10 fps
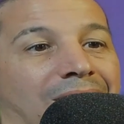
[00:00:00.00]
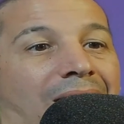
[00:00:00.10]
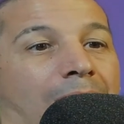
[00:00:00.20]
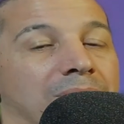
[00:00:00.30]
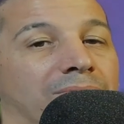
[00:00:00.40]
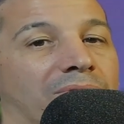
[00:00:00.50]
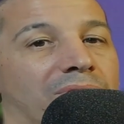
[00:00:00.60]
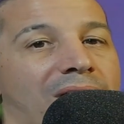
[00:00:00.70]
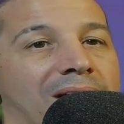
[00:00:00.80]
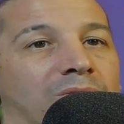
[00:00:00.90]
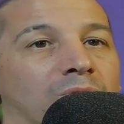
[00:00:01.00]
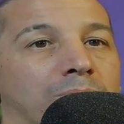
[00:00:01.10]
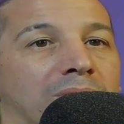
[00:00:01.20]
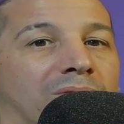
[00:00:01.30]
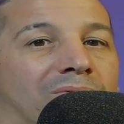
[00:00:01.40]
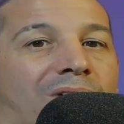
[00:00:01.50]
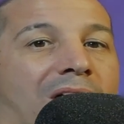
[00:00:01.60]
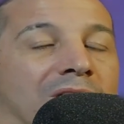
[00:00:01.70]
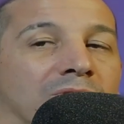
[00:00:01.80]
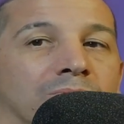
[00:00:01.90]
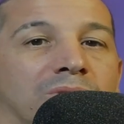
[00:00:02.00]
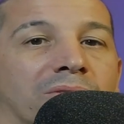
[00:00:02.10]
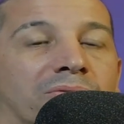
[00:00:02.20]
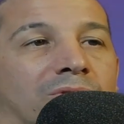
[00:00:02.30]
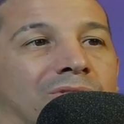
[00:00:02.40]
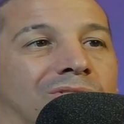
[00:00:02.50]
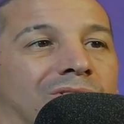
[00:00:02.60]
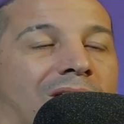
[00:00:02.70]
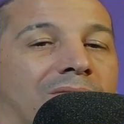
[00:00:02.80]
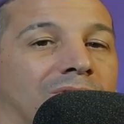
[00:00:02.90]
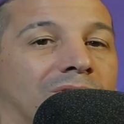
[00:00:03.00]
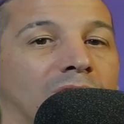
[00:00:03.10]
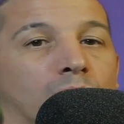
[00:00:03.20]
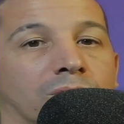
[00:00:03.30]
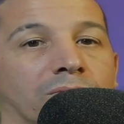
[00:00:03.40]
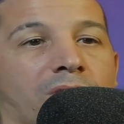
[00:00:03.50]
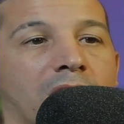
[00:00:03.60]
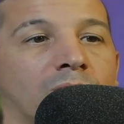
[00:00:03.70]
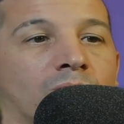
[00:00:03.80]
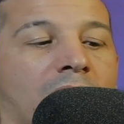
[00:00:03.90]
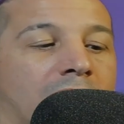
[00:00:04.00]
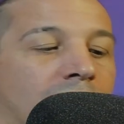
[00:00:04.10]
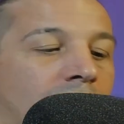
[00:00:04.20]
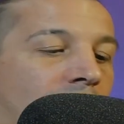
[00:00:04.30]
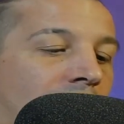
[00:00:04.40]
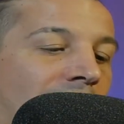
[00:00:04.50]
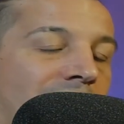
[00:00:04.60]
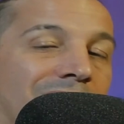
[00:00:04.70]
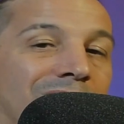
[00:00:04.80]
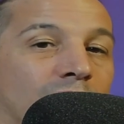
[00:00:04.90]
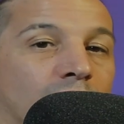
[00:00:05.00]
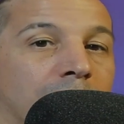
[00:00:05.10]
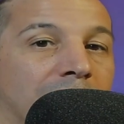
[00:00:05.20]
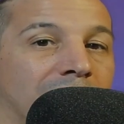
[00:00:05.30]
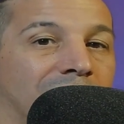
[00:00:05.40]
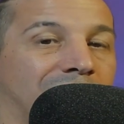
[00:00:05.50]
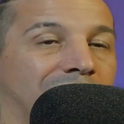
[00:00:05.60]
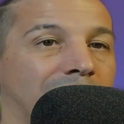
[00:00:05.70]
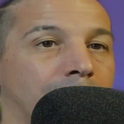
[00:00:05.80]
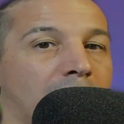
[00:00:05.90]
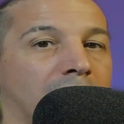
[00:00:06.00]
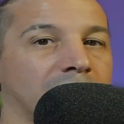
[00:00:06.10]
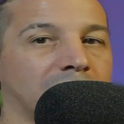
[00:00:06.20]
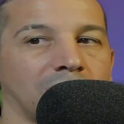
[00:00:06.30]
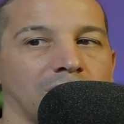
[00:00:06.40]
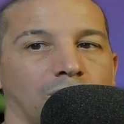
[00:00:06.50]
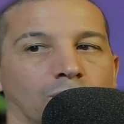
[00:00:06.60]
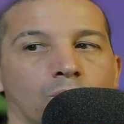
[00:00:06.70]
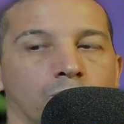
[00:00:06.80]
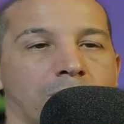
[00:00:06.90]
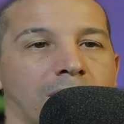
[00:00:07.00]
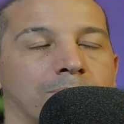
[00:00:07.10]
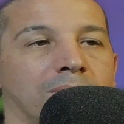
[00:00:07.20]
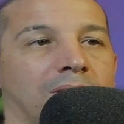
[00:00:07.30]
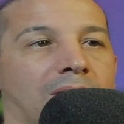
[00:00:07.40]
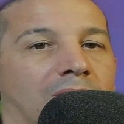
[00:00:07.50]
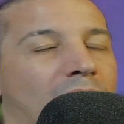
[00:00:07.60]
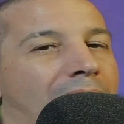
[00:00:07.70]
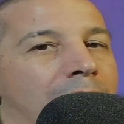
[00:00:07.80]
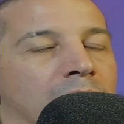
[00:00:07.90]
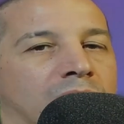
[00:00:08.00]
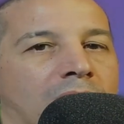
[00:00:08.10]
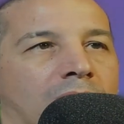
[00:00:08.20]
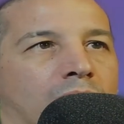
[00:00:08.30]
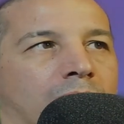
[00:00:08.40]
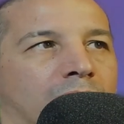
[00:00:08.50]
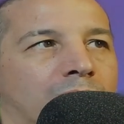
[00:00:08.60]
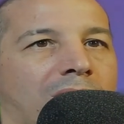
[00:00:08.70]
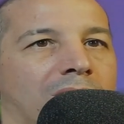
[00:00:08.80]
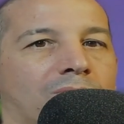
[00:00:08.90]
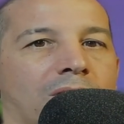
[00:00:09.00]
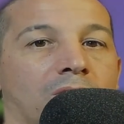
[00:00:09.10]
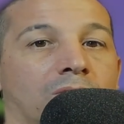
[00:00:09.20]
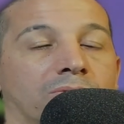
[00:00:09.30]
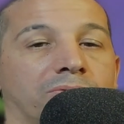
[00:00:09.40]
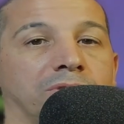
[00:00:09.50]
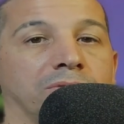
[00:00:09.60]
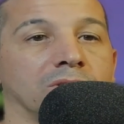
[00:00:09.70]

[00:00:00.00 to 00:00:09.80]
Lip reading: I mean, for that little bit of volume difference and having to deal with the volume rocker, and this one being $60, the Rode mic being, I don't know how much that Rode mic's probably around 150